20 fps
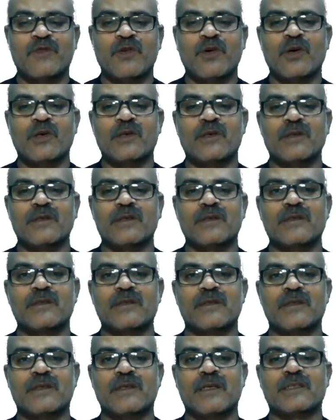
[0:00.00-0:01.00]
for
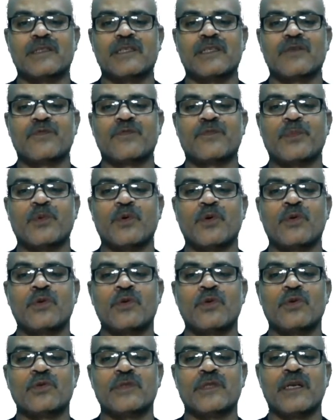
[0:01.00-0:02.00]
reduction of
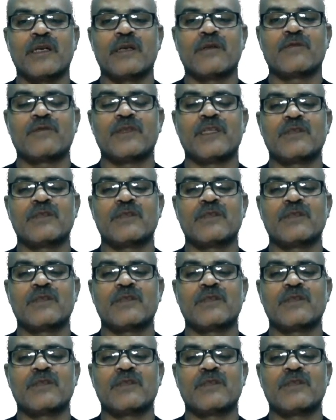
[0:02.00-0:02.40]
prontosil.